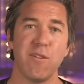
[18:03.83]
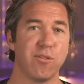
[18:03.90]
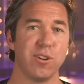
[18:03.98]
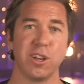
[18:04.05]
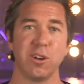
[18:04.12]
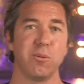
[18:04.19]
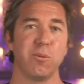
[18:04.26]

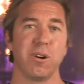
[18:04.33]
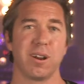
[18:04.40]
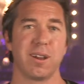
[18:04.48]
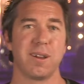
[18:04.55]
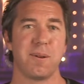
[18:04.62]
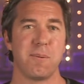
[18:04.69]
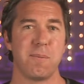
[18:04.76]
every good work.
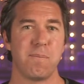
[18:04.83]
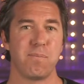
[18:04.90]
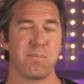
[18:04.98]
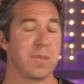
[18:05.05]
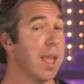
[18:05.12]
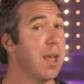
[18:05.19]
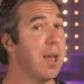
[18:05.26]

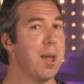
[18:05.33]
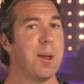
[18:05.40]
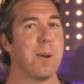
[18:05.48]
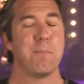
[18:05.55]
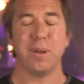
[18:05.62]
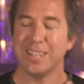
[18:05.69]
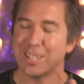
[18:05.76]

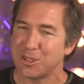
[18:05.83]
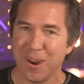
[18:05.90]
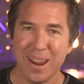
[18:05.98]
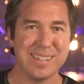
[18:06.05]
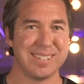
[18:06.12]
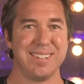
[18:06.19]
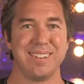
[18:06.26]
But it's
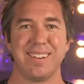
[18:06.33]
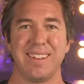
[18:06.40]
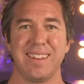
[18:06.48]
crazy.